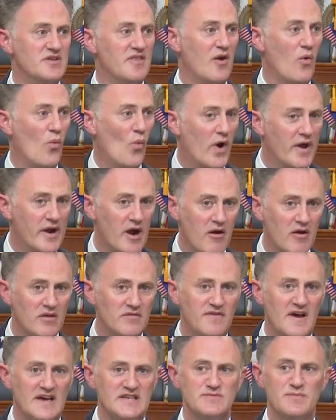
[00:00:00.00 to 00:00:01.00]
They want our
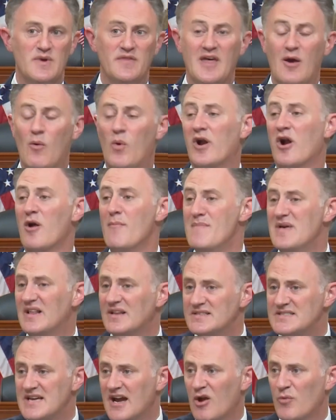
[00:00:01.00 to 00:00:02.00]
investment. They want our
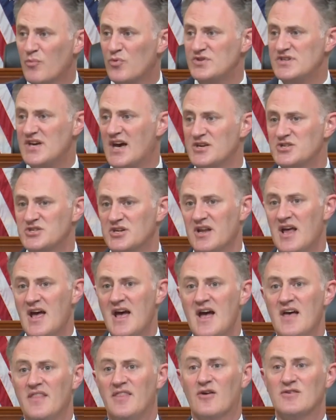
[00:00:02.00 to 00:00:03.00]
military protection.
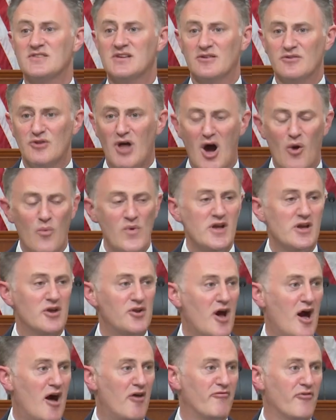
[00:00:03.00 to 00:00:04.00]
There is a lot we can
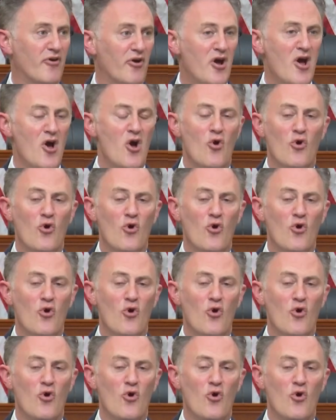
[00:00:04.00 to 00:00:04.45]
offer.